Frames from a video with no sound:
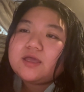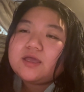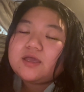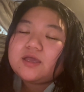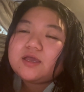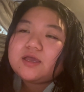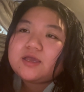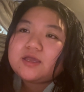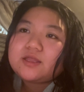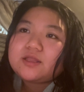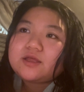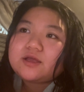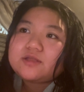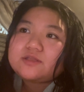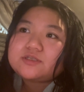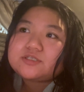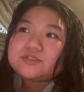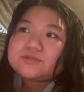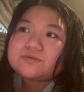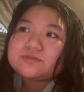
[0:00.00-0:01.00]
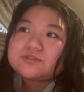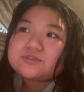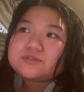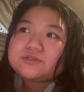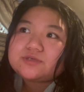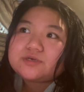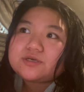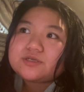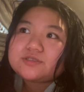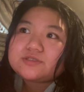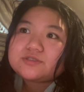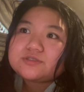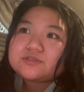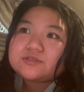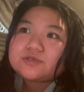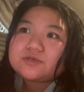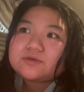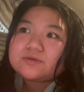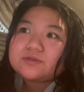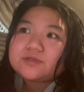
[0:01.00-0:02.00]
And I just want you guys to
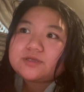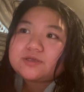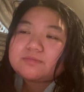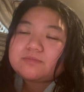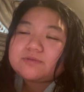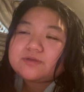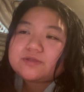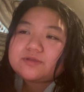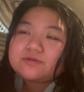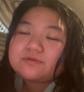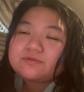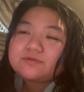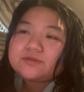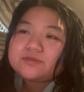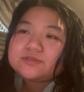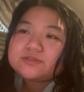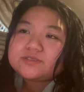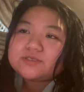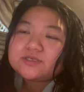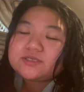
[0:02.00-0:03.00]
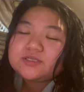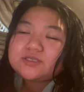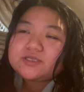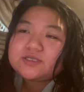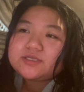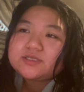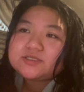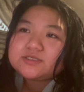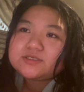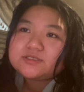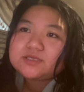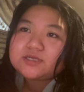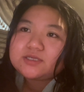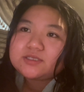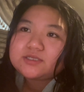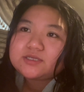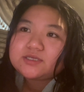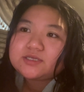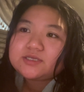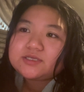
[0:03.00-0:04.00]
know, like, being in Creekside is not
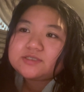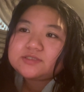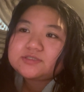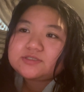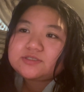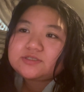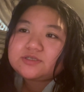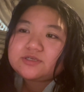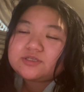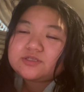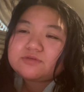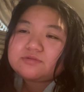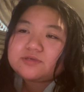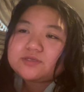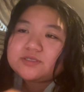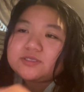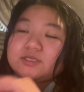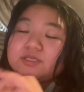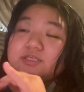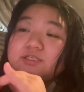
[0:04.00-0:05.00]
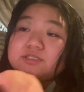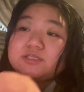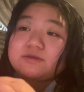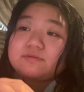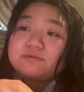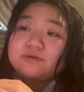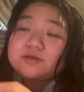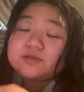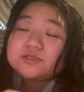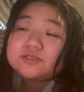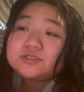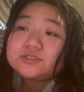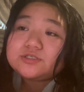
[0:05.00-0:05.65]
that easy. You have to wear different kind of